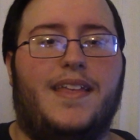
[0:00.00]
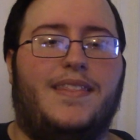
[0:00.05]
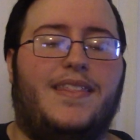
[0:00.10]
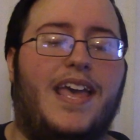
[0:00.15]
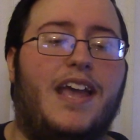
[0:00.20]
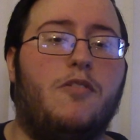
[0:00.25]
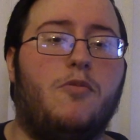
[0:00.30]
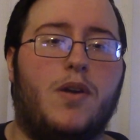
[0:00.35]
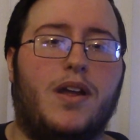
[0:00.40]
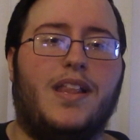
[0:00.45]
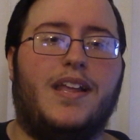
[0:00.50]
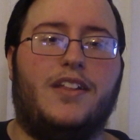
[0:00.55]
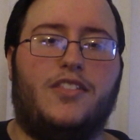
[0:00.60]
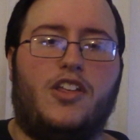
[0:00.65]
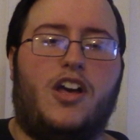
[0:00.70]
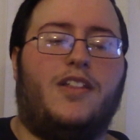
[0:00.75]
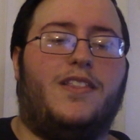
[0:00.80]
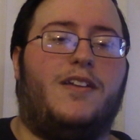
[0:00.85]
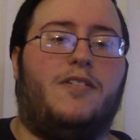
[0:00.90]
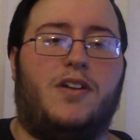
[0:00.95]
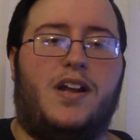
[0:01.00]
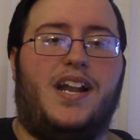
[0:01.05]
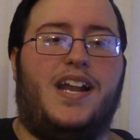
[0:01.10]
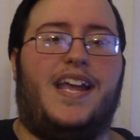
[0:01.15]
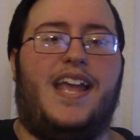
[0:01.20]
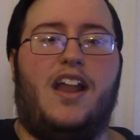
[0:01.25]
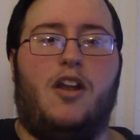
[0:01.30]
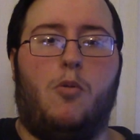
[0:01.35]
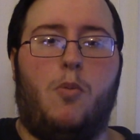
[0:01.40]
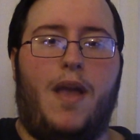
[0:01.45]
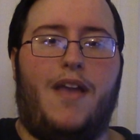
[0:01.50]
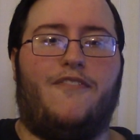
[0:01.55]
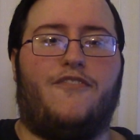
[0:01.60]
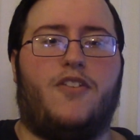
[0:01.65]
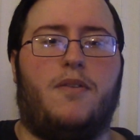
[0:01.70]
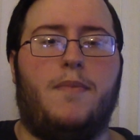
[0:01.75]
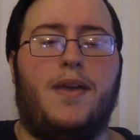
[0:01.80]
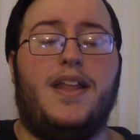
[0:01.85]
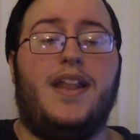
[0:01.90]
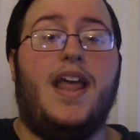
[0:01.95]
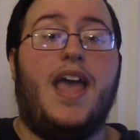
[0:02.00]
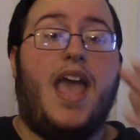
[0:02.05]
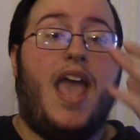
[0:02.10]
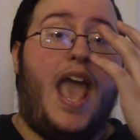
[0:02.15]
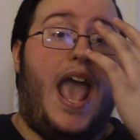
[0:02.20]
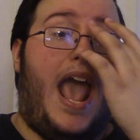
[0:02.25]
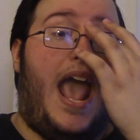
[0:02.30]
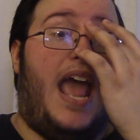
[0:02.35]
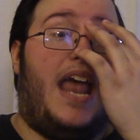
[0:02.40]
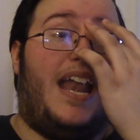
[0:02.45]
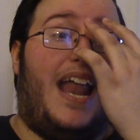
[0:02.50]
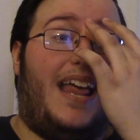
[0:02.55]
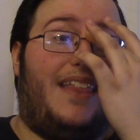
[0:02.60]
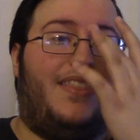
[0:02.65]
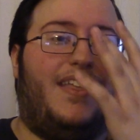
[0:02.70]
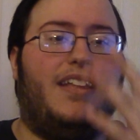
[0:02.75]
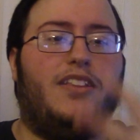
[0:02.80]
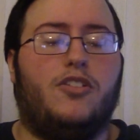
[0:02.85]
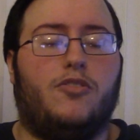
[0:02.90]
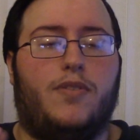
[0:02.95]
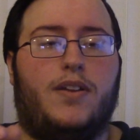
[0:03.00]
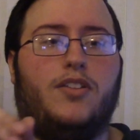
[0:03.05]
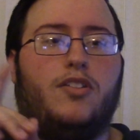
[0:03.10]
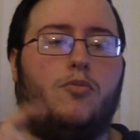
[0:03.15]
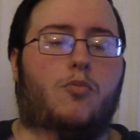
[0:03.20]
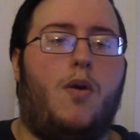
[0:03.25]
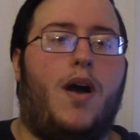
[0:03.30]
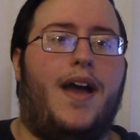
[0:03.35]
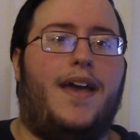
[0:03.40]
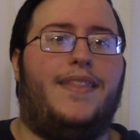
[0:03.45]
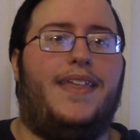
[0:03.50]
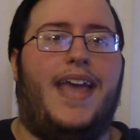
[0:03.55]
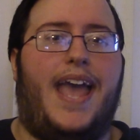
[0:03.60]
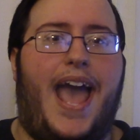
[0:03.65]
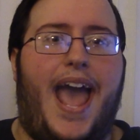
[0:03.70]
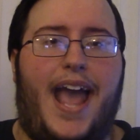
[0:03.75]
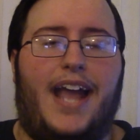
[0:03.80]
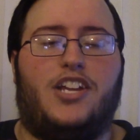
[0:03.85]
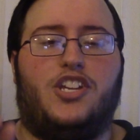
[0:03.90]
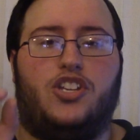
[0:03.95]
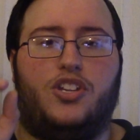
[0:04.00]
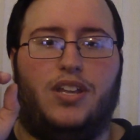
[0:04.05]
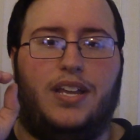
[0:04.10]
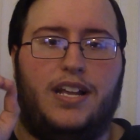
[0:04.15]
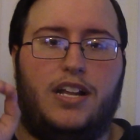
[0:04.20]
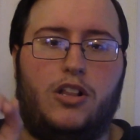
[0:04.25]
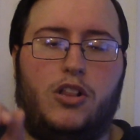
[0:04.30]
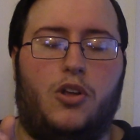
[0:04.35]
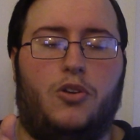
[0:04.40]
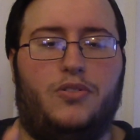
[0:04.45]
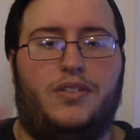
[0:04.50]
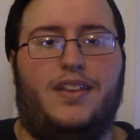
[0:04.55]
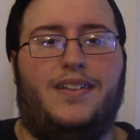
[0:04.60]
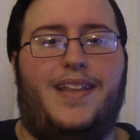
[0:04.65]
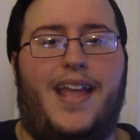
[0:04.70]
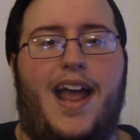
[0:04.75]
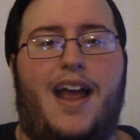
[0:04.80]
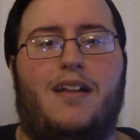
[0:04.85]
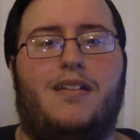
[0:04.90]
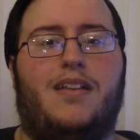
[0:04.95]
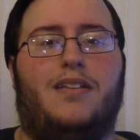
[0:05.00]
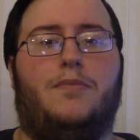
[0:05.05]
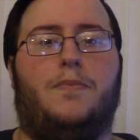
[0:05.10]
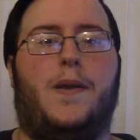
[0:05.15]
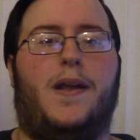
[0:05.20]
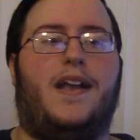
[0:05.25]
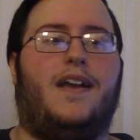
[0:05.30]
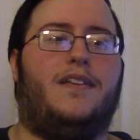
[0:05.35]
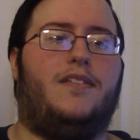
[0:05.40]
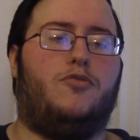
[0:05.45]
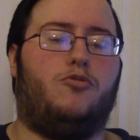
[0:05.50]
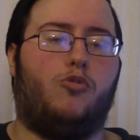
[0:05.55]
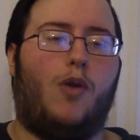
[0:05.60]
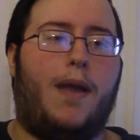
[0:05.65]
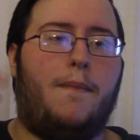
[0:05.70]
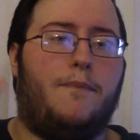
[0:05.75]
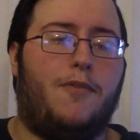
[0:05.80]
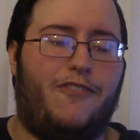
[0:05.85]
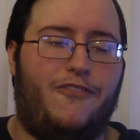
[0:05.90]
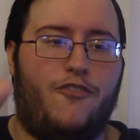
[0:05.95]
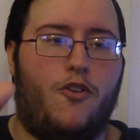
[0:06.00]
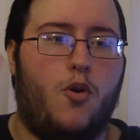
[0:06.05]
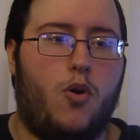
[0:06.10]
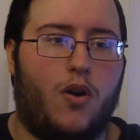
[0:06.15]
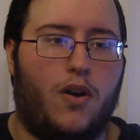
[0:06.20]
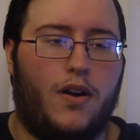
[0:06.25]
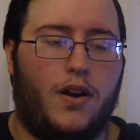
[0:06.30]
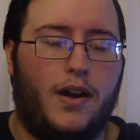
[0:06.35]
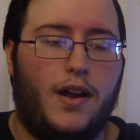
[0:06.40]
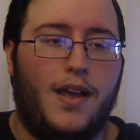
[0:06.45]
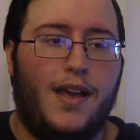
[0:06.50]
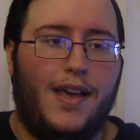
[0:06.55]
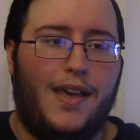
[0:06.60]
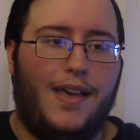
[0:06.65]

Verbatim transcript: They really thought they were going to get away from it. And I think the reason why they actually closed it down is because right before